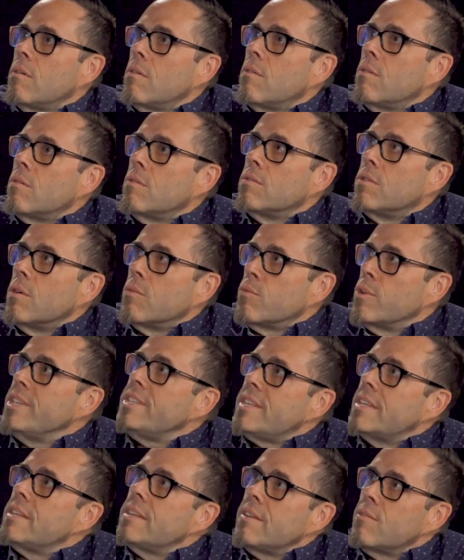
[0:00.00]
the
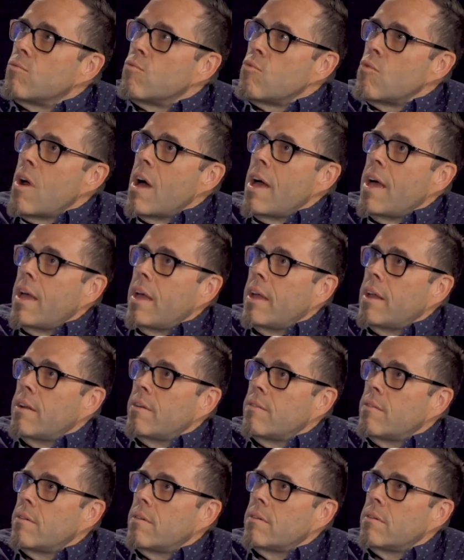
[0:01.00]
reason
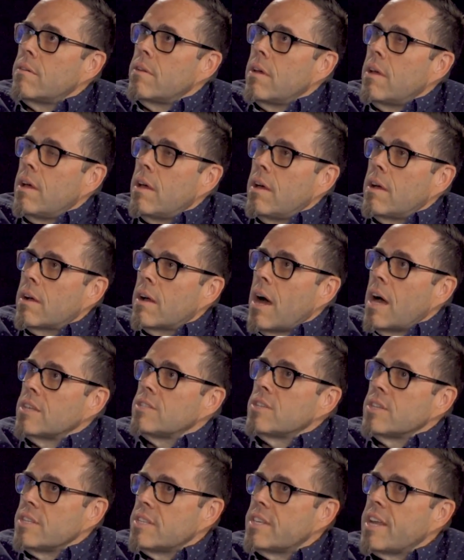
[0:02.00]
Ryan
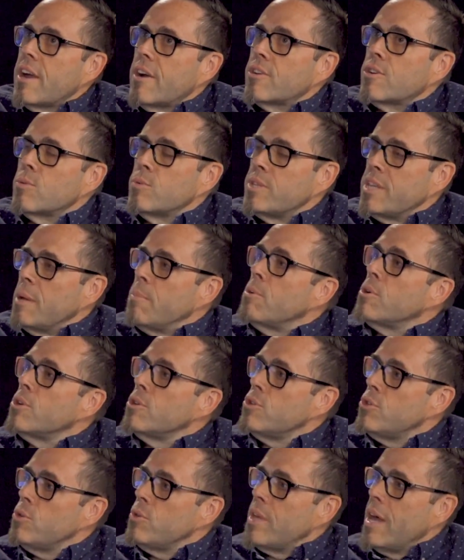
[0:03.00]
Gosling's character was able to
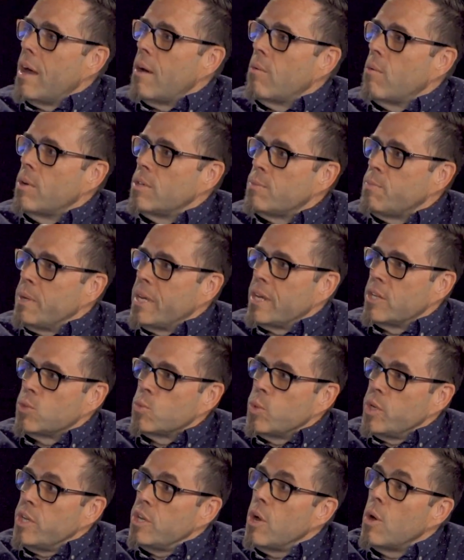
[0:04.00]
do that was because
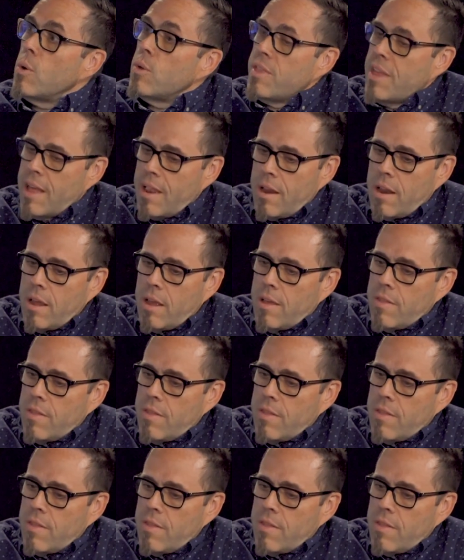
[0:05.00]
we know that